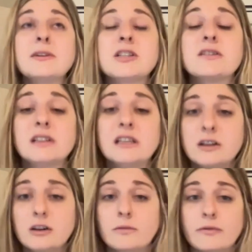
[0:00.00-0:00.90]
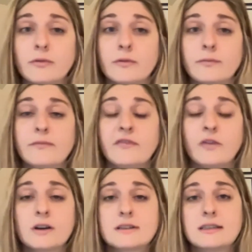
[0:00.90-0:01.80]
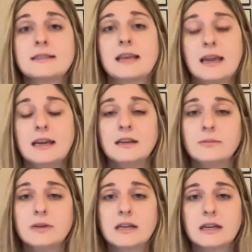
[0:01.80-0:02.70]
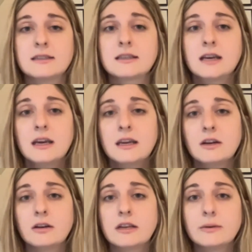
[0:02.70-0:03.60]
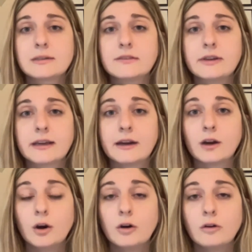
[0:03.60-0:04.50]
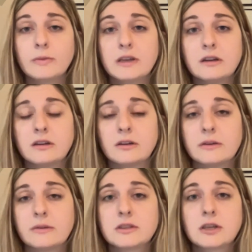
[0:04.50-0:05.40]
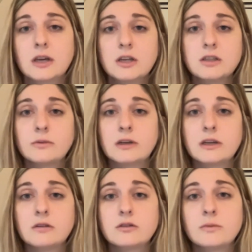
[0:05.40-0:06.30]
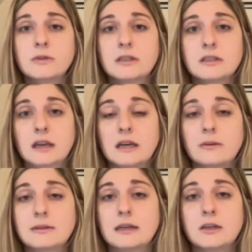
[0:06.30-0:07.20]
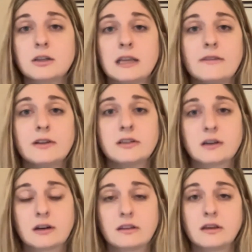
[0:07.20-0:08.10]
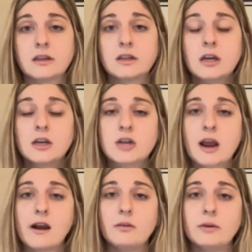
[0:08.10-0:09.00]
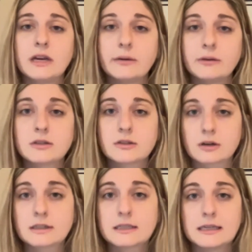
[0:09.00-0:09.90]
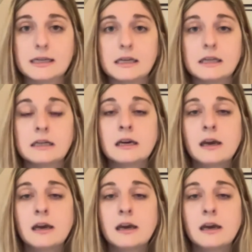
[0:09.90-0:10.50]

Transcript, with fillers: but she really, you know, forced his hand because, you know, he was living at home. He, you know, he was doing YouTube since again he was at age 11, started the channel when he was 13